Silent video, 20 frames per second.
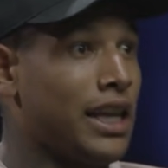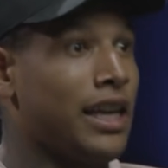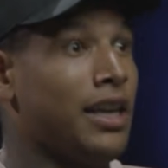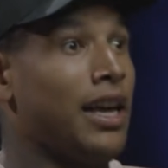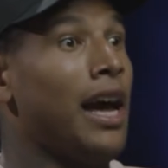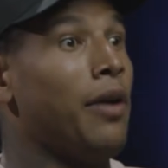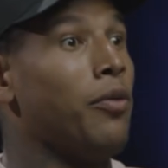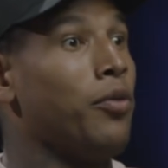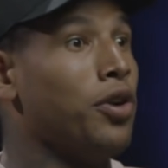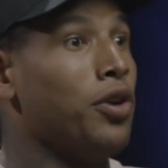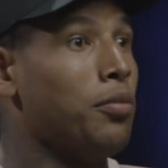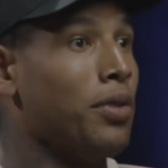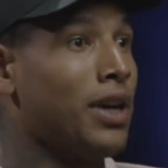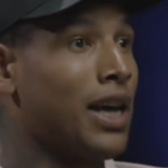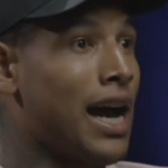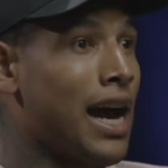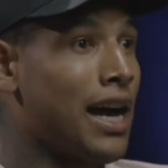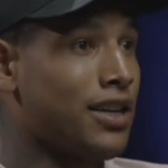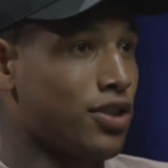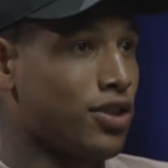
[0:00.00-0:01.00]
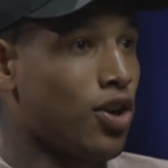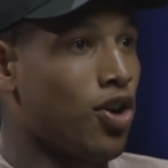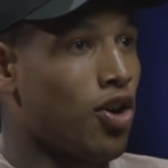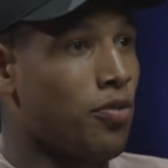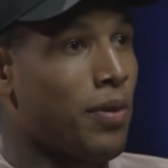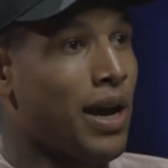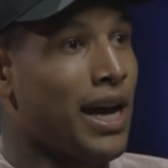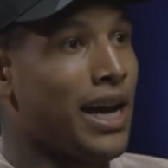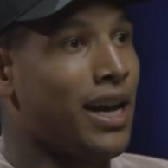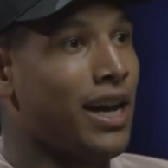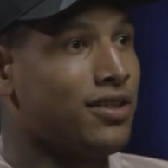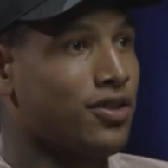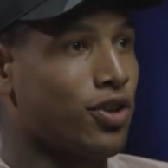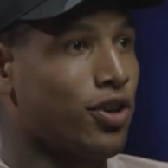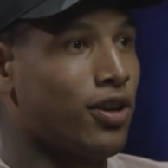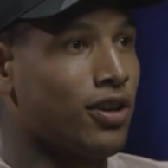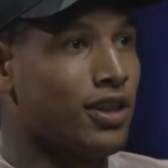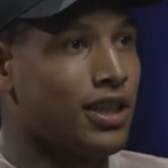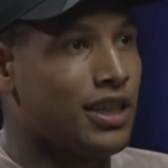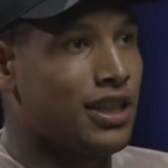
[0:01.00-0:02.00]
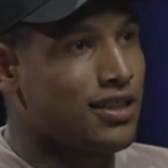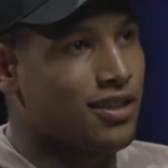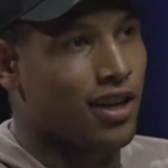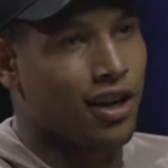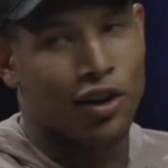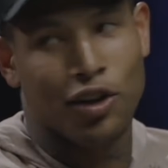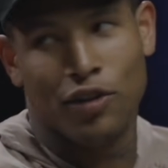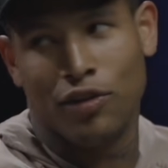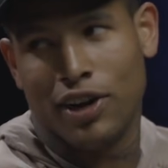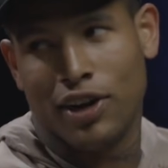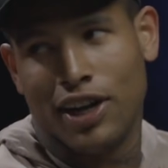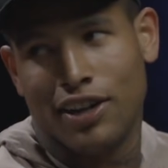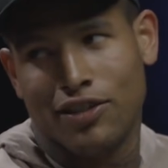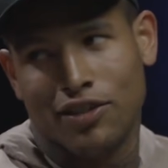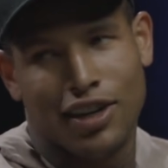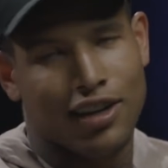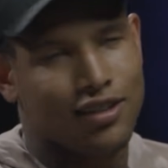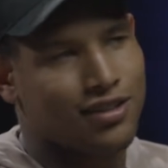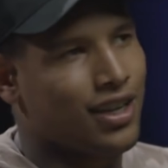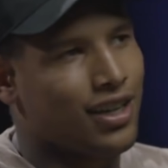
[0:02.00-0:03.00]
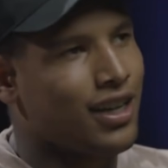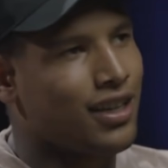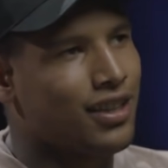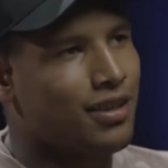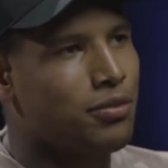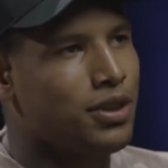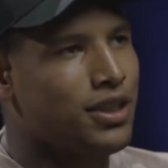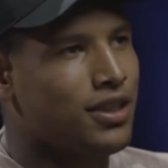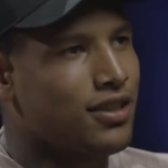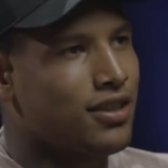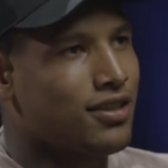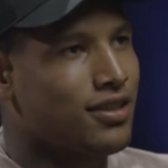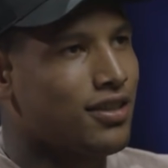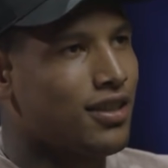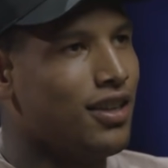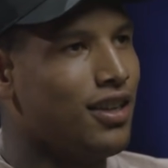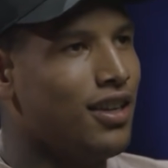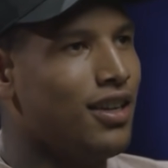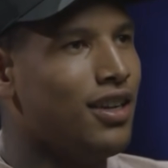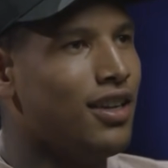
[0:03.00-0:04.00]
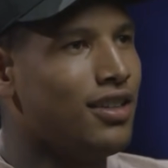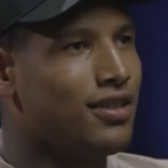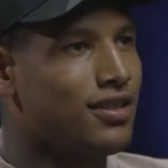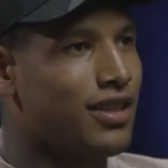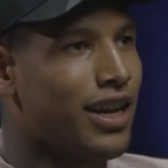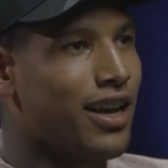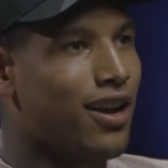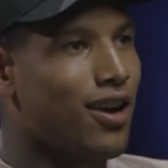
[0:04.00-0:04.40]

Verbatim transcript: get real big eyes or go with my hands early, he's all over that. So I was right. like, let me just stay